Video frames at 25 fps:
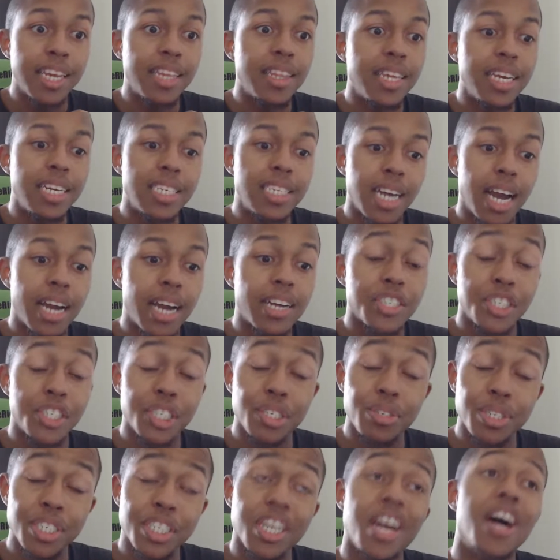in the entire
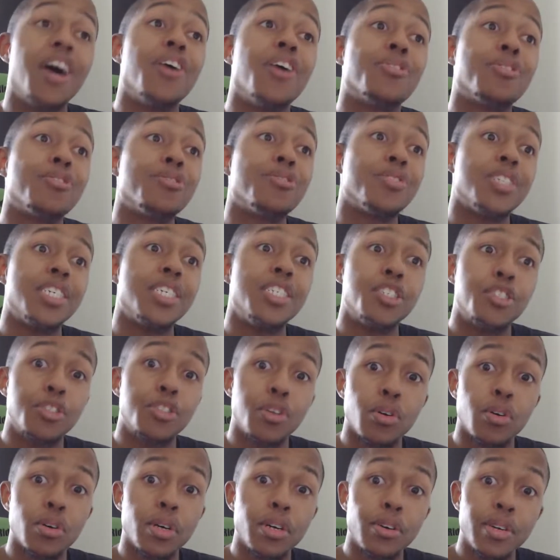series other than
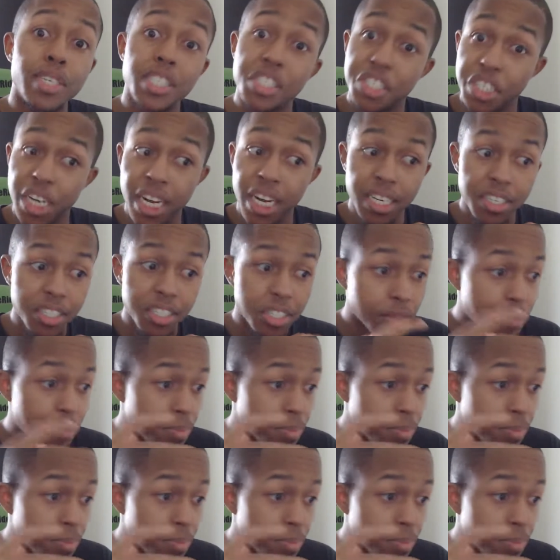Zoro and Shanks.